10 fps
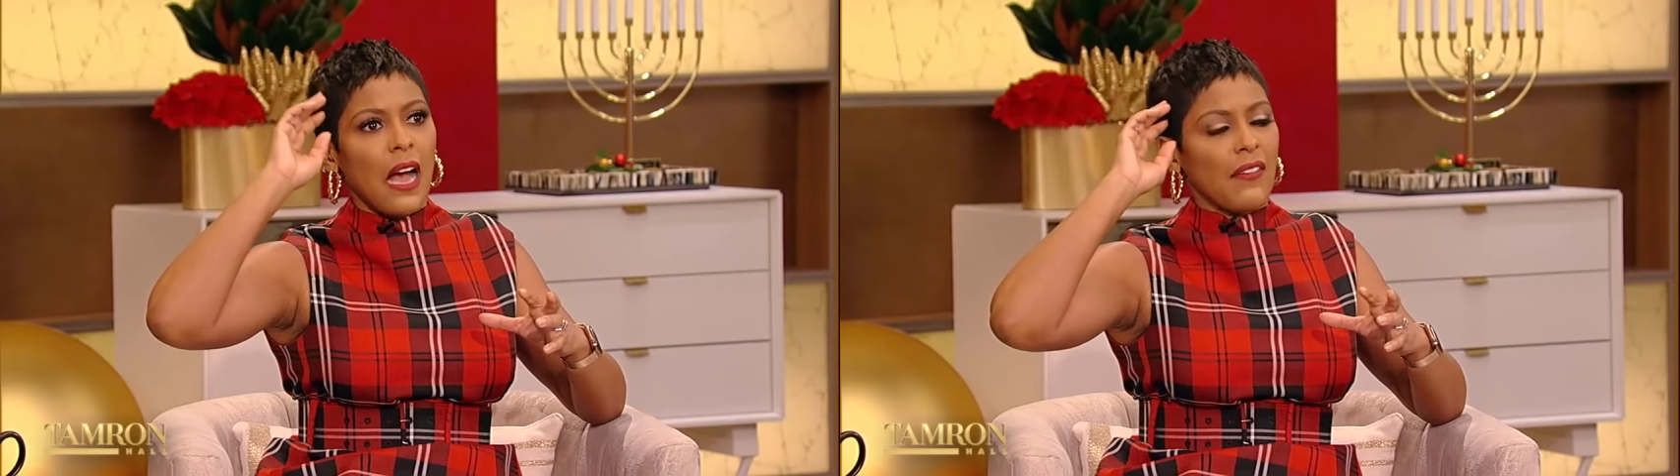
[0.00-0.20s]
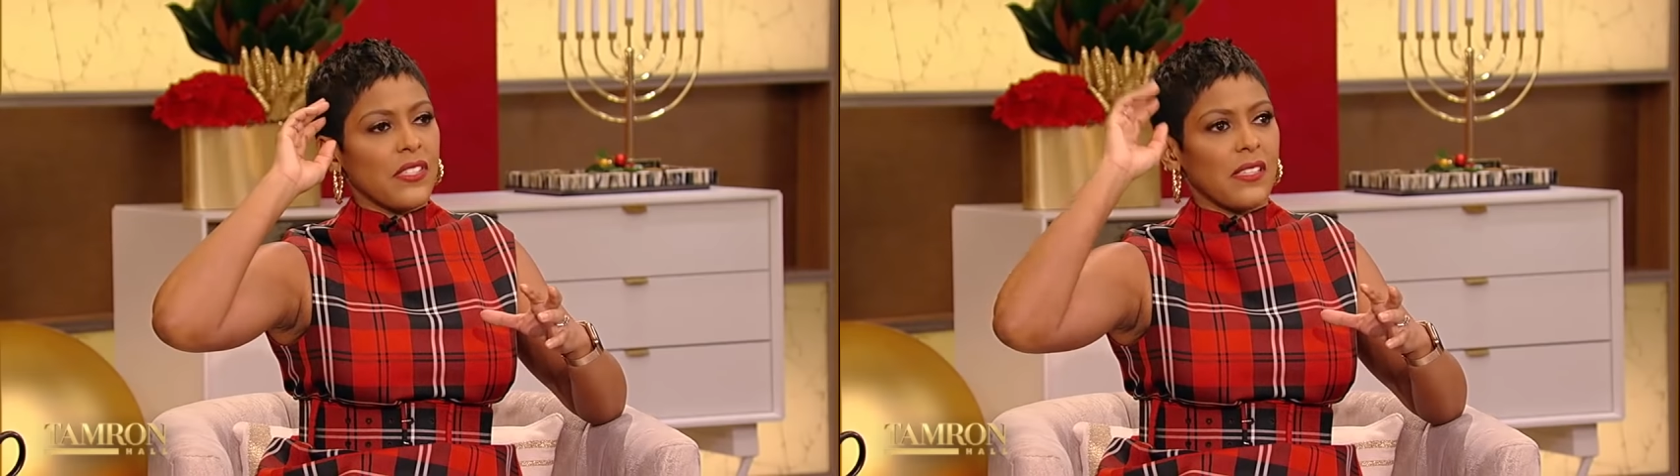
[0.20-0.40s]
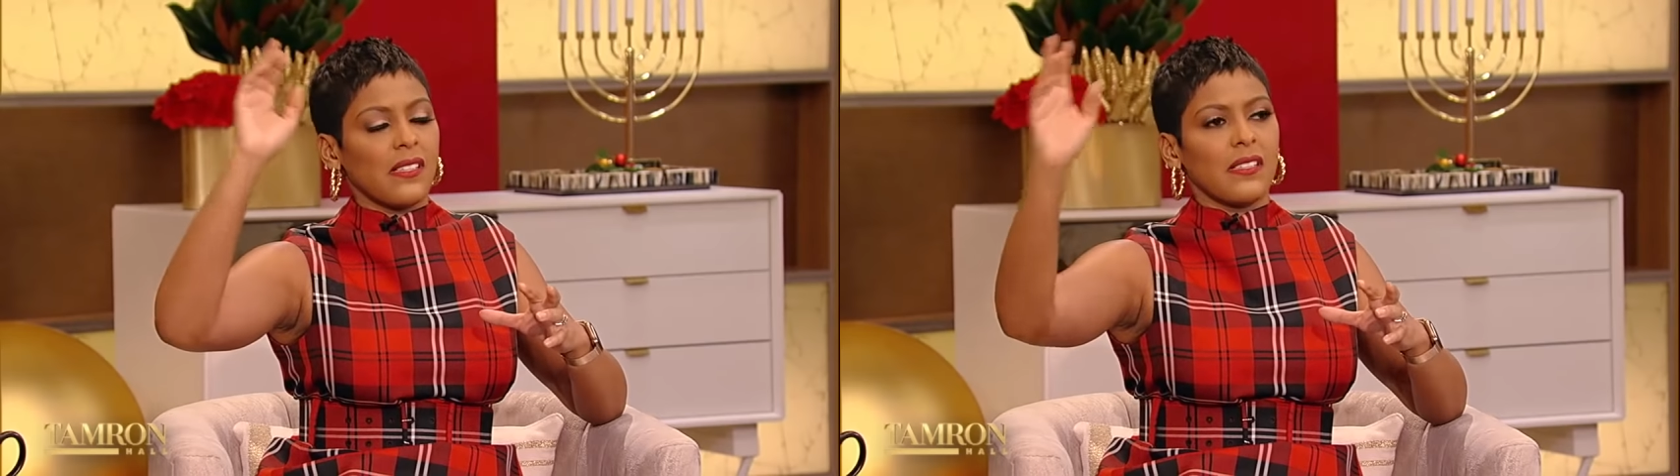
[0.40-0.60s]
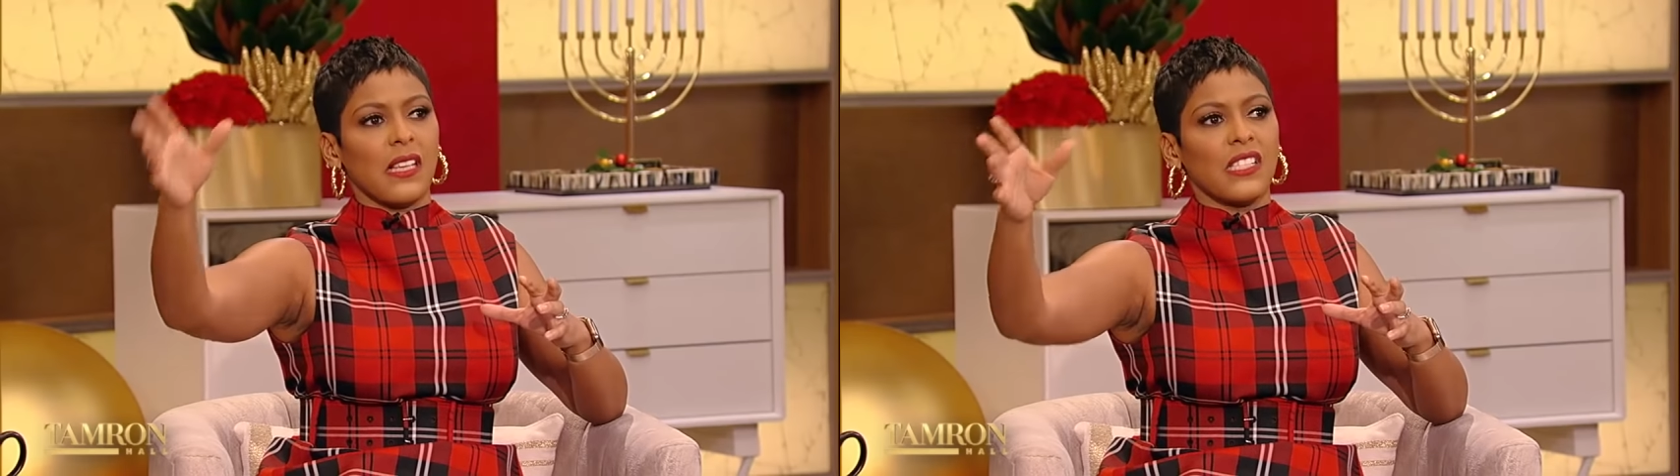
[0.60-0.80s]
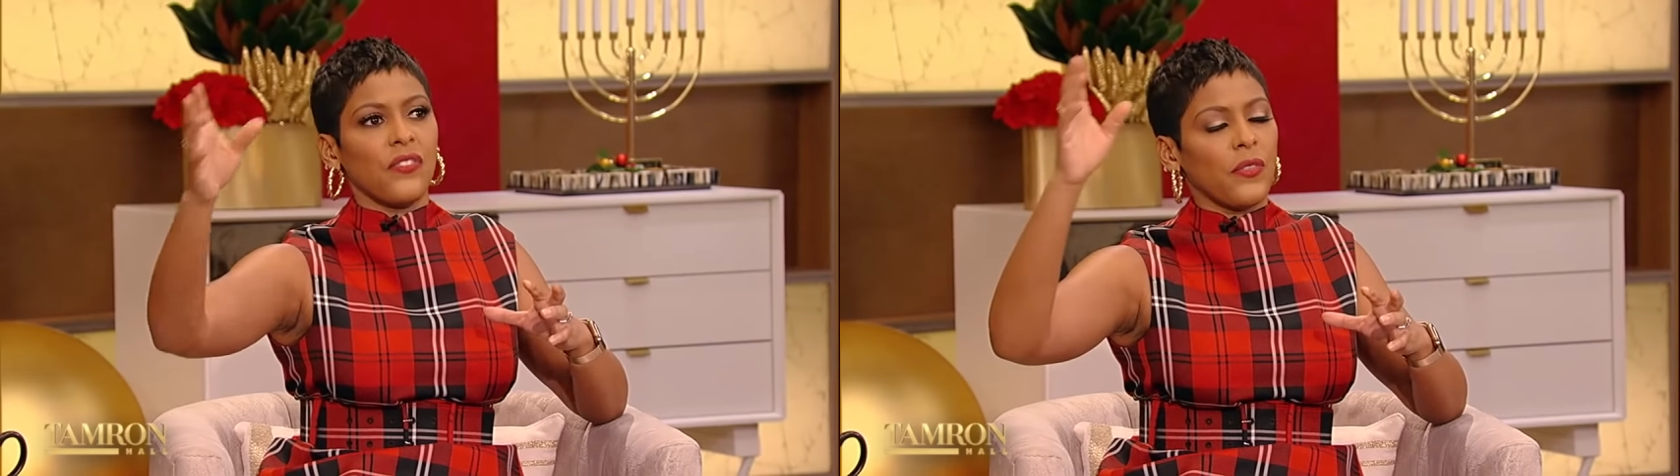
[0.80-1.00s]
obviously
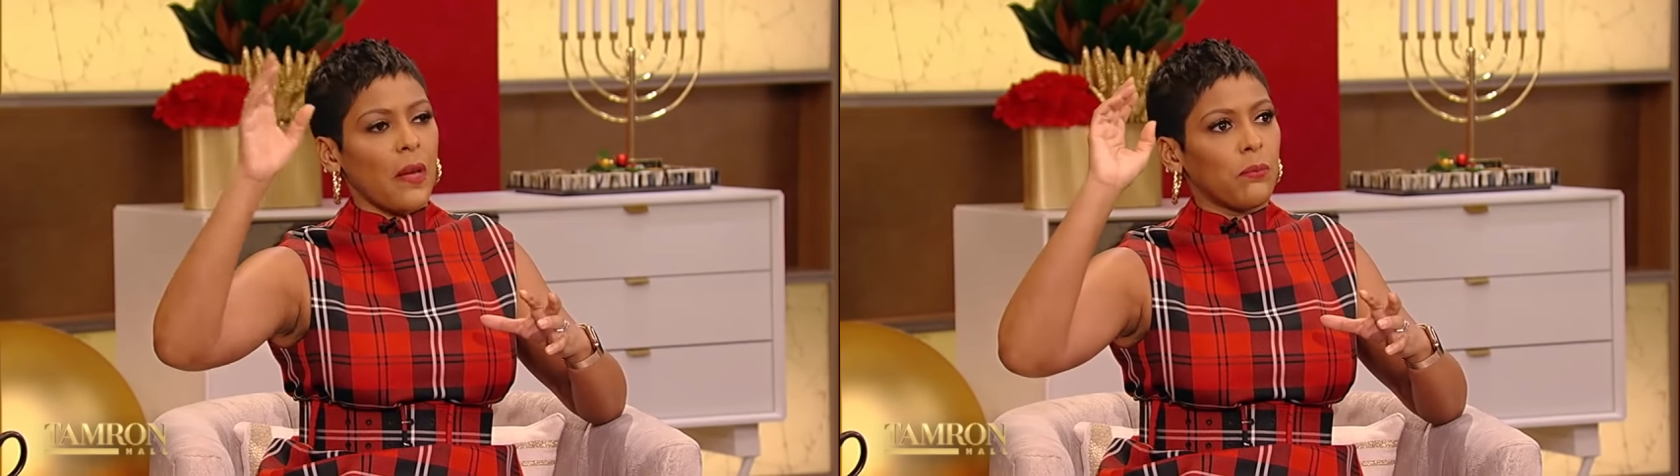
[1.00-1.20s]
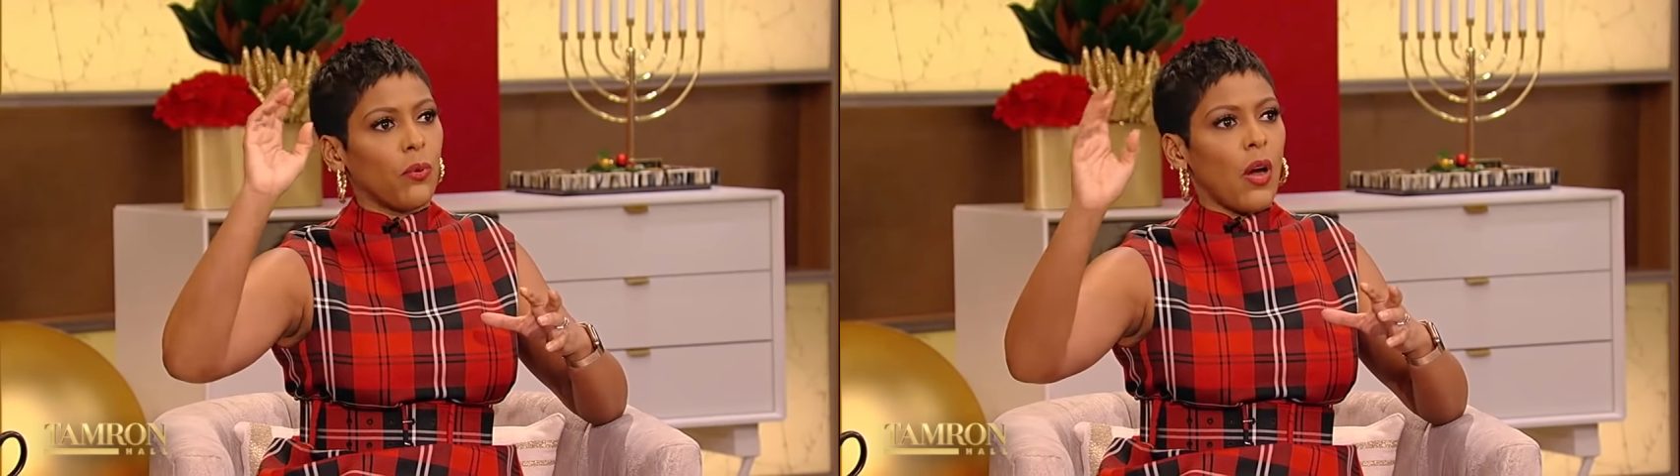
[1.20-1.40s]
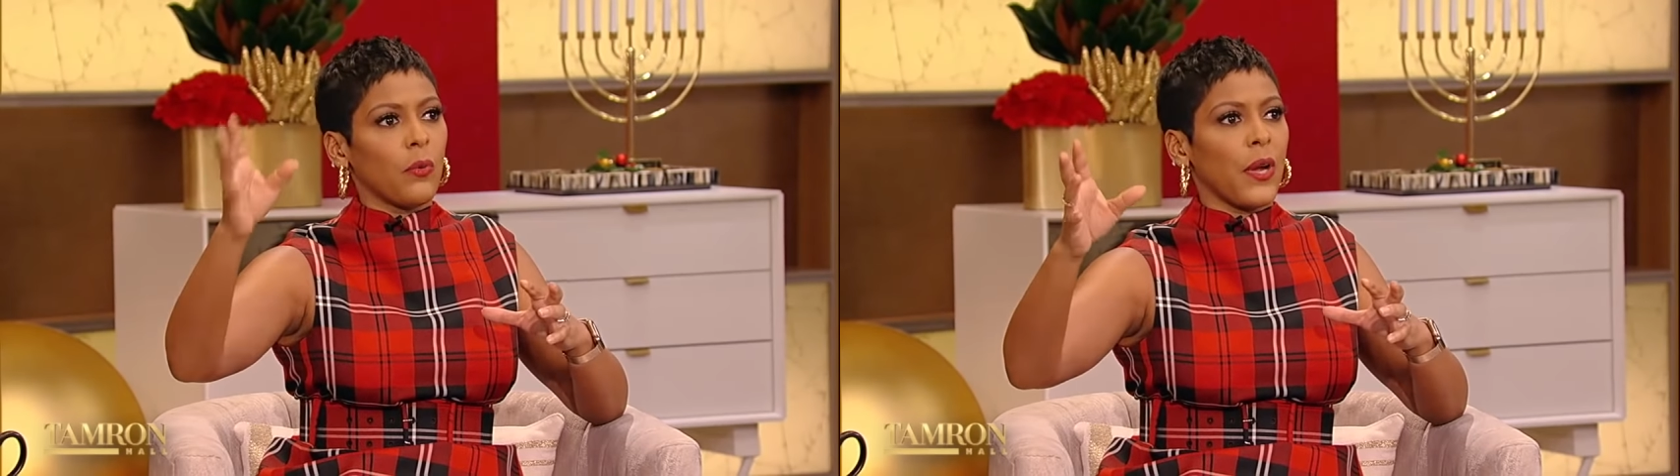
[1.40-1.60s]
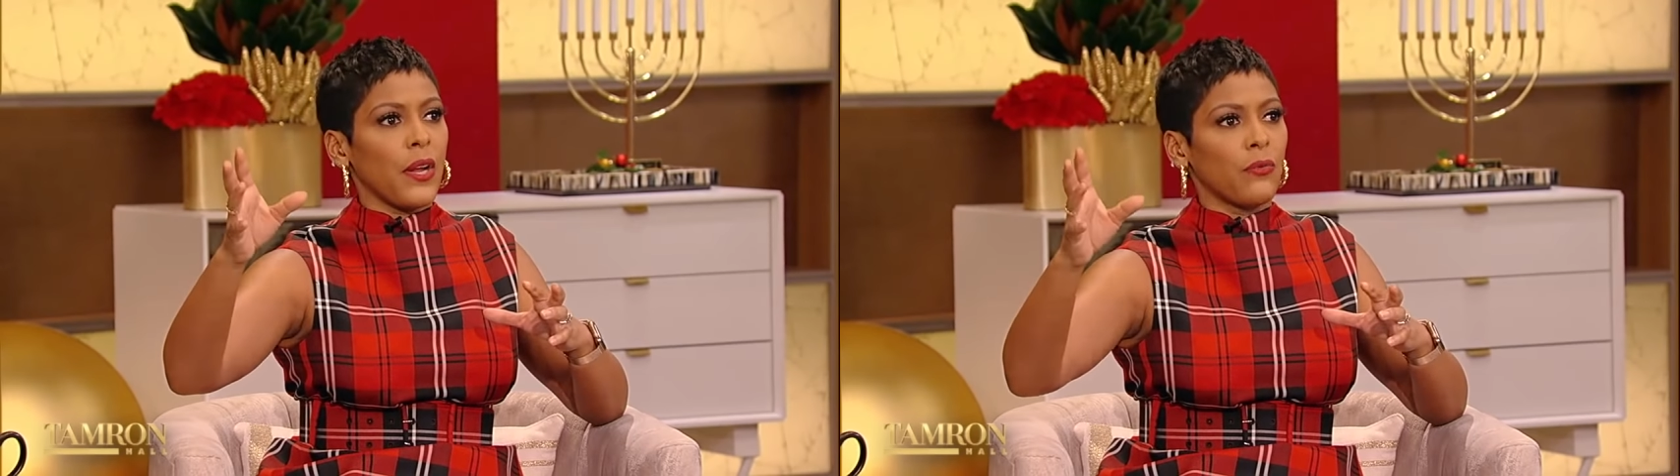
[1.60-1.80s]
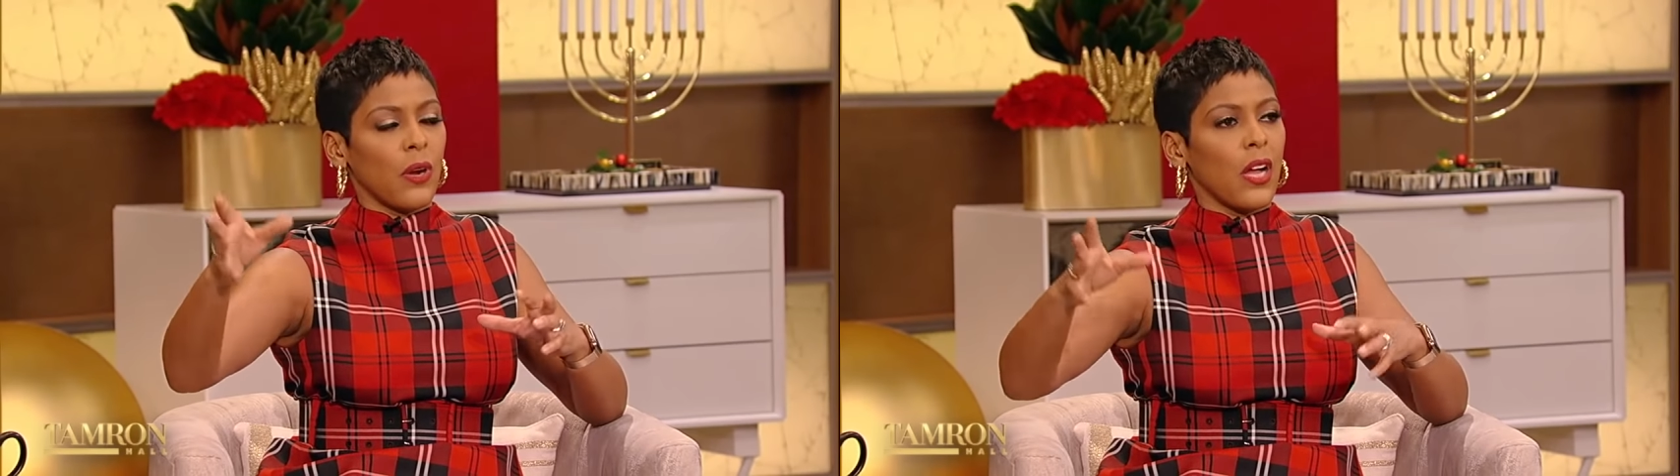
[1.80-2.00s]
successful, that
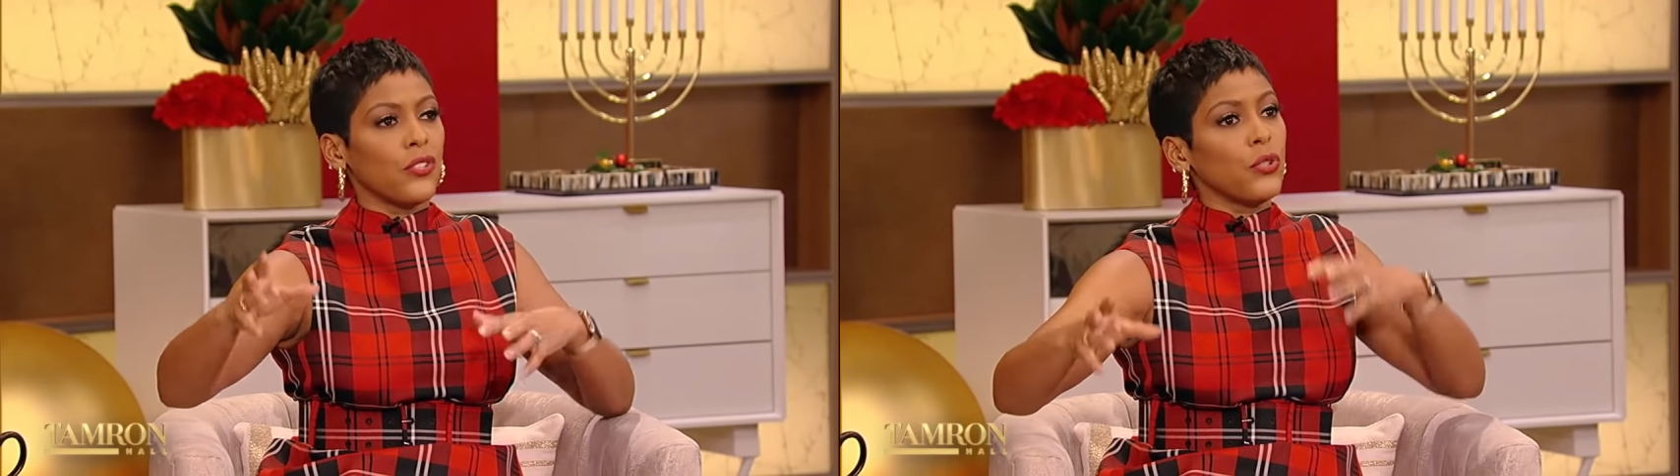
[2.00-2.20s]
Broadway run.